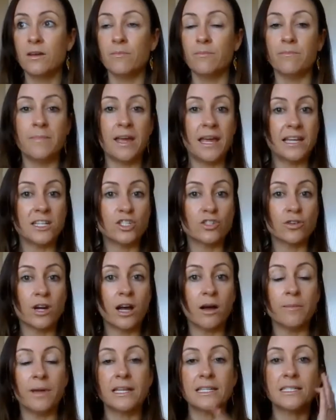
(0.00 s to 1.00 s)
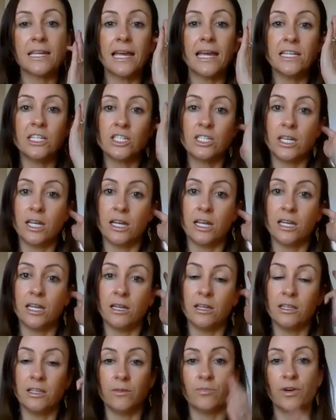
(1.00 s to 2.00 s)
mantra meditation
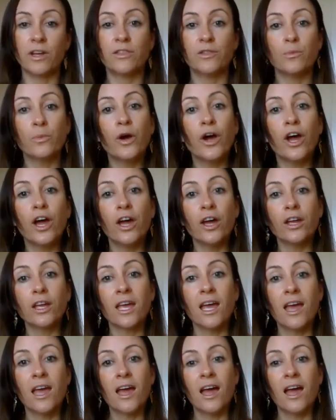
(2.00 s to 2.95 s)
and the breath work.